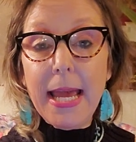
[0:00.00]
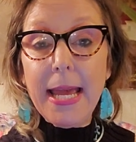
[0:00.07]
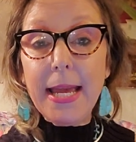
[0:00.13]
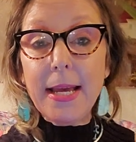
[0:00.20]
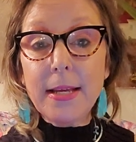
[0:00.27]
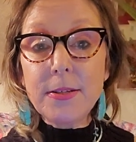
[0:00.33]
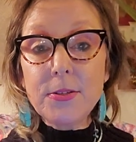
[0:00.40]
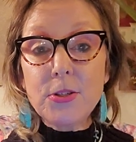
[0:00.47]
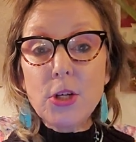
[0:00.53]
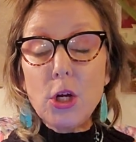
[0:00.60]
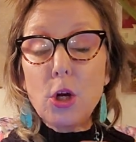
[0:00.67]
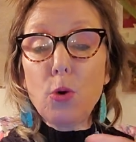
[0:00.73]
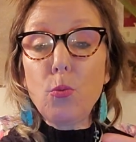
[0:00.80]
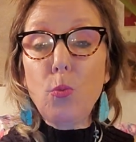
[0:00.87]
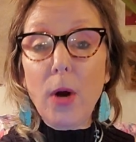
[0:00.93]
And
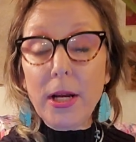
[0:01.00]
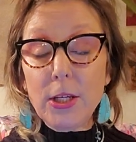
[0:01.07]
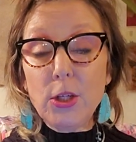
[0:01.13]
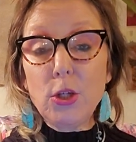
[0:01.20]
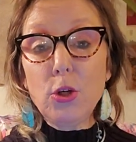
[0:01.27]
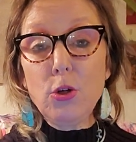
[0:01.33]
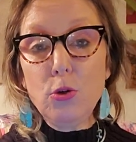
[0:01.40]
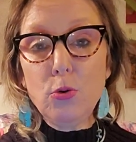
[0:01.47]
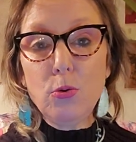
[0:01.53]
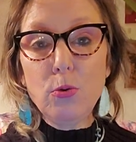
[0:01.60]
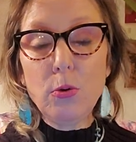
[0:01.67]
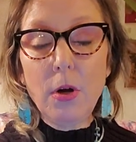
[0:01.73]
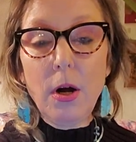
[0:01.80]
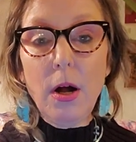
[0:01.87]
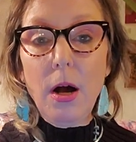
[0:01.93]
what
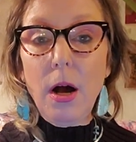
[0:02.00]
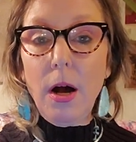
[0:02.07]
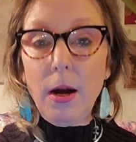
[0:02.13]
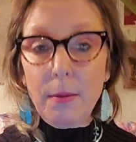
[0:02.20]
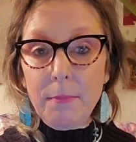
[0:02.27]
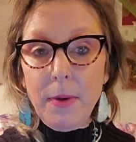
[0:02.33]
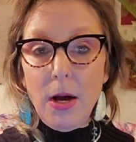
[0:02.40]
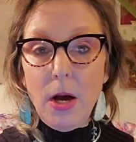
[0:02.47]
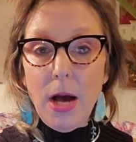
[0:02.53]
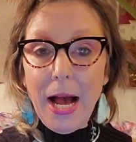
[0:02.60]
you um,